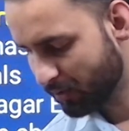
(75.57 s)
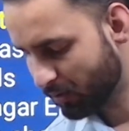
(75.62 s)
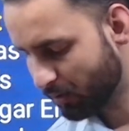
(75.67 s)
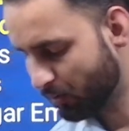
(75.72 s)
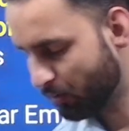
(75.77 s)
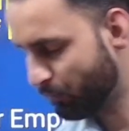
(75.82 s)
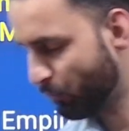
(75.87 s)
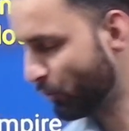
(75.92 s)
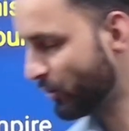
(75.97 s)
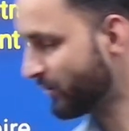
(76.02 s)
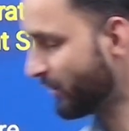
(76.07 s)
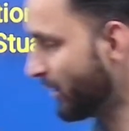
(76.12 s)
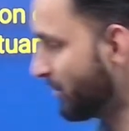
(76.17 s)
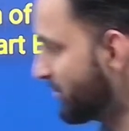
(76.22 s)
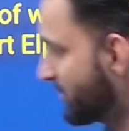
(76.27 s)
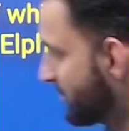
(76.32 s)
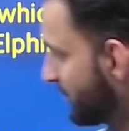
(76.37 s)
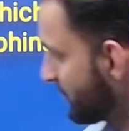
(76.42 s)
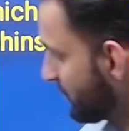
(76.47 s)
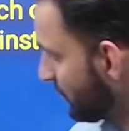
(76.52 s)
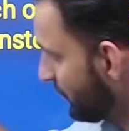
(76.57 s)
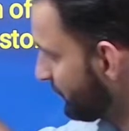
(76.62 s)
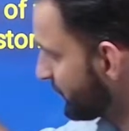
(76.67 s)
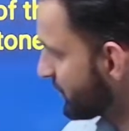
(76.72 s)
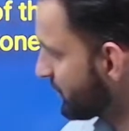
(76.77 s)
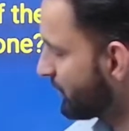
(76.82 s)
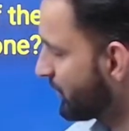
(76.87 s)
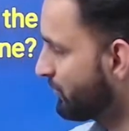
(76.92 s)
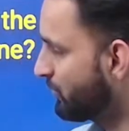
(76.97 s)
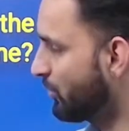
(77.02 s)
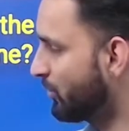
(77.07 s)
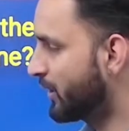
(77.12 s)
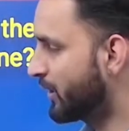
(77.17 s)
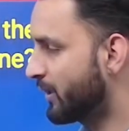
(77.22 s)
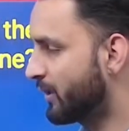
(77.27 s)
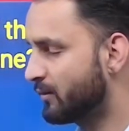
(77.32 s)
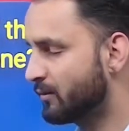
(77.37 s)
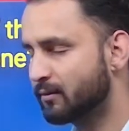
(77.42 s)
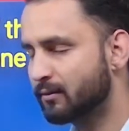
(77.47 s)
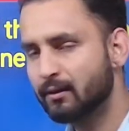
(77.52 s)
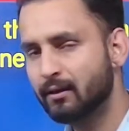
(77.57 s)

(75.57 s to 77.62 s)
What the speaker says: police administration of which of the following is